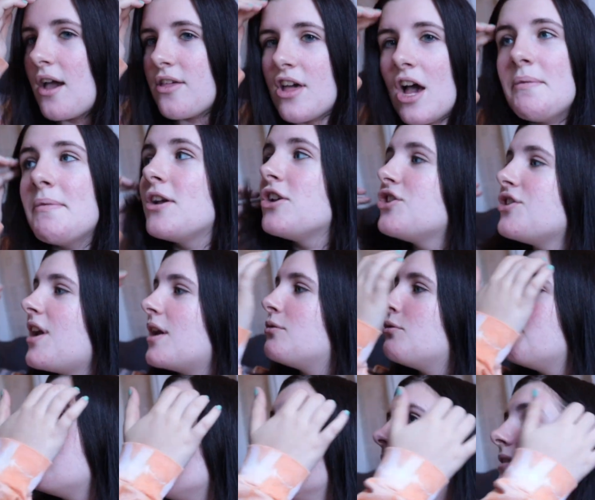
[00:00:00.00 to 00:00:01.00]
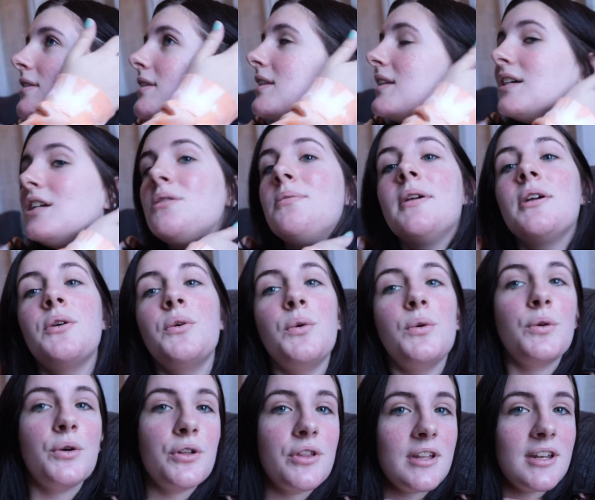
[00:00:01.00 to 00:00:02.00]
I thought my shed would be a little bit
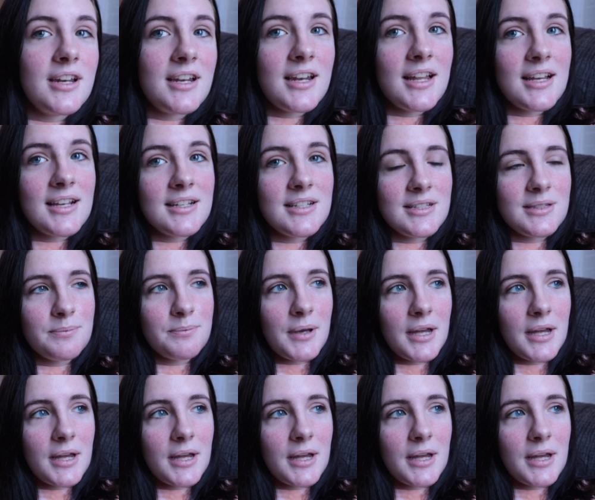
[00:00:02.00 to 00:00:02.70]
cooler than it is,